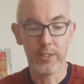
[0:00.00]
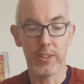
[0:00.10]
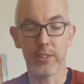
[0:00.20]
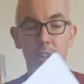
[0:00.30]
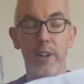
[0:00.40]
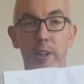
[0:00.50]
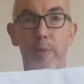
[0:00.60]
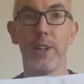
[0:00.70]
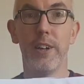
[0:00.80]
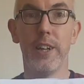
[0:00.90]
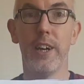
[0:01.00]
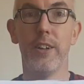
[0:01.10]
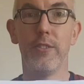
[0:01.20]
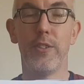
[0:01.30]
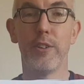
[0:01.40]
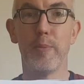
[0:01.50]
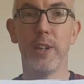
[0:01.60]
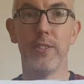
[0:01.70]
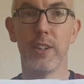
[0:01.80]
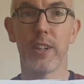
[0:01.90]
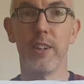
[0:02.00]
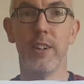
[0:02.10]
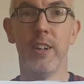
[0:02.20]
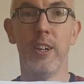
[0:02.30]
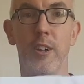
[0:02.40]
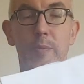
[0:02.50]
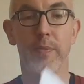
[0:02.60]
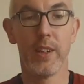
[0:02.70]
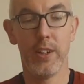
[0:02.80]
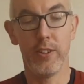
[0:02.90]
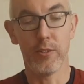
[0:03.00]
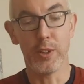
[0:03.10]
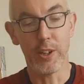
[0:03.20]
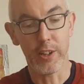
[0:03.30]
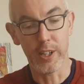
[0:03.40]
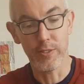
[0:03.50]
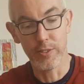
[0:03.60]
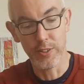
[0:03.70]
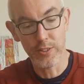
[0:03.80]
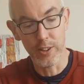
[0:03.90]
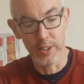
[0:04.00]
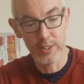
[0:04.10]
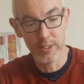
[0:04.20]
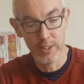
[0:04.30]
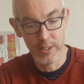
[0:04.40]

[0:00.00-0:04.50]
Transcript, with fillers: So it's going to look a bit like that, very basic. So when you look at it from the side,